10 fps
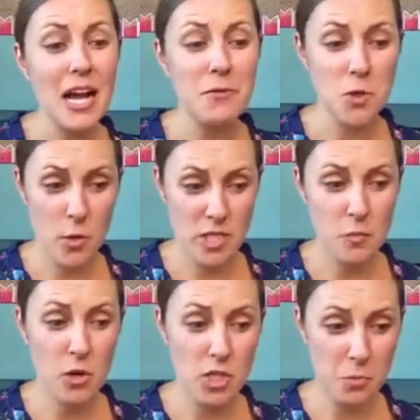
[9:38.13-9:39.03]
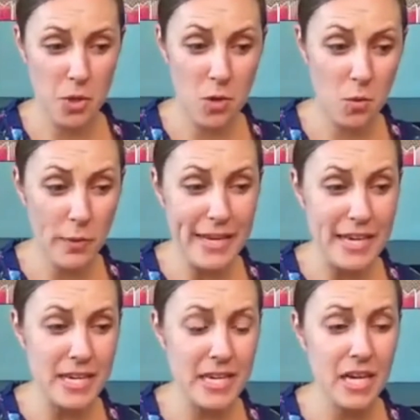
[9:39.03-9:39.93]
of choice boards per
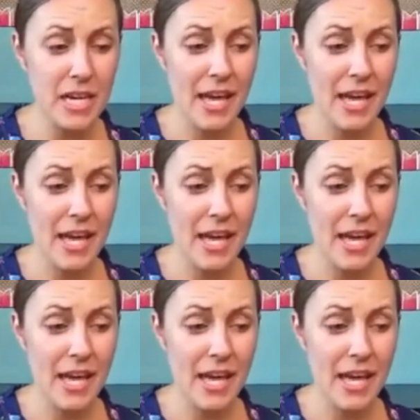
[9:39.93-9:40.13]
week,